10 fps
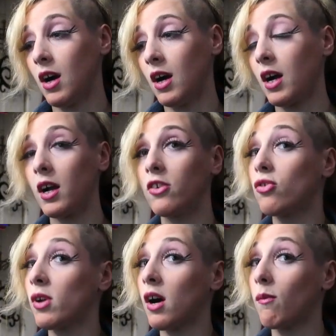I
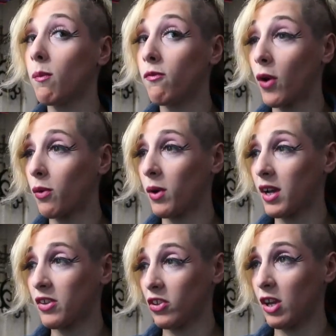do not fart when
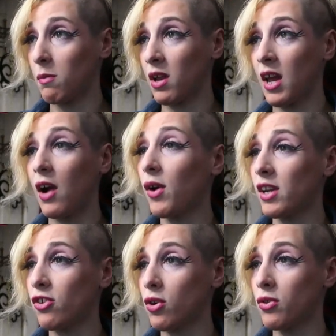I sleep. And how I
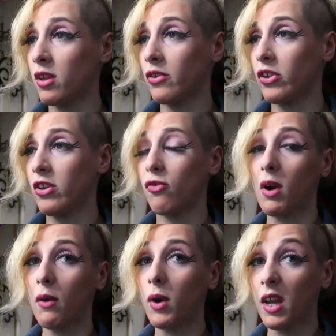know this is
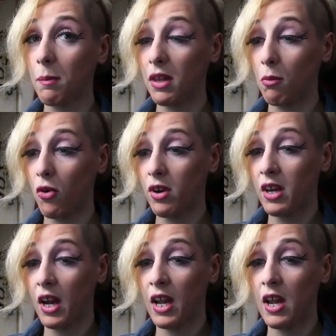when I wake up in the
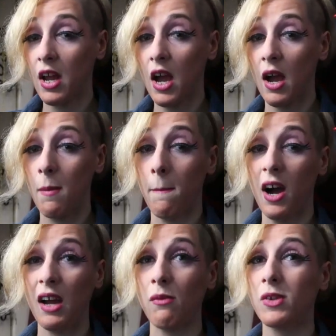morning, I
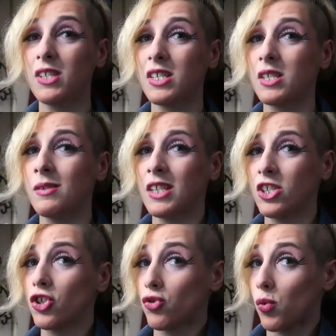was
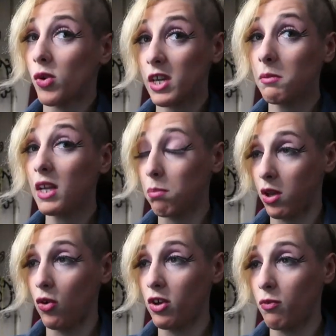extremely
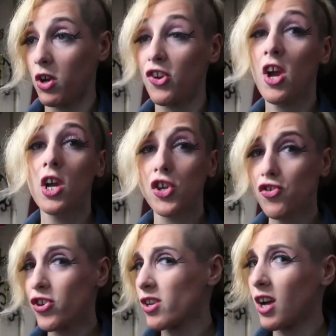bloated, which
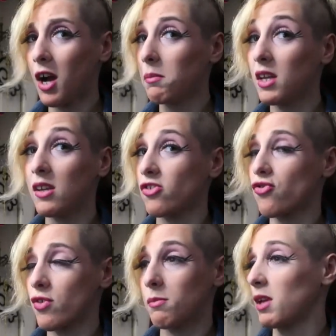you should not be
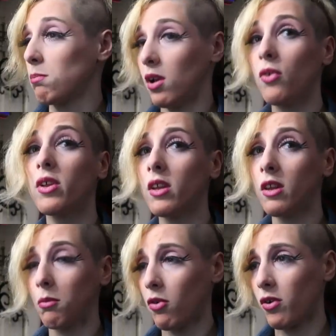extremely bloated
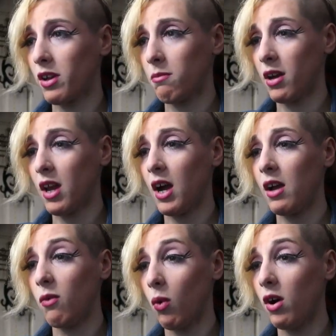in the morning, but
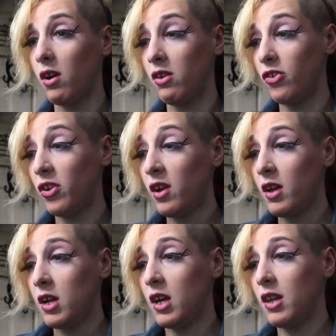I was.
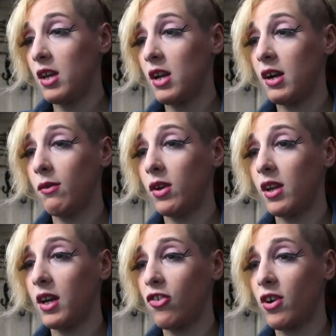And then I would
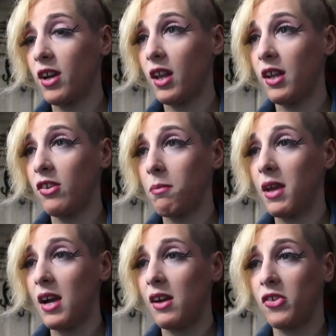try to let some
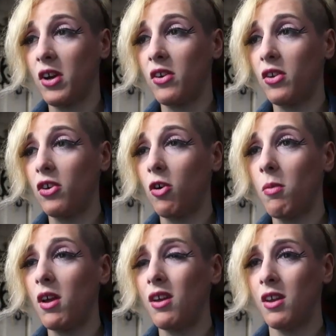gas out a little
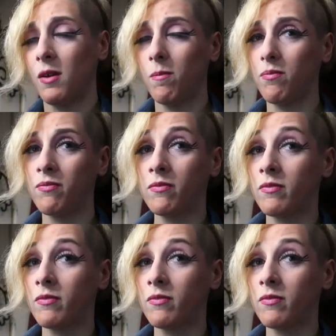bit and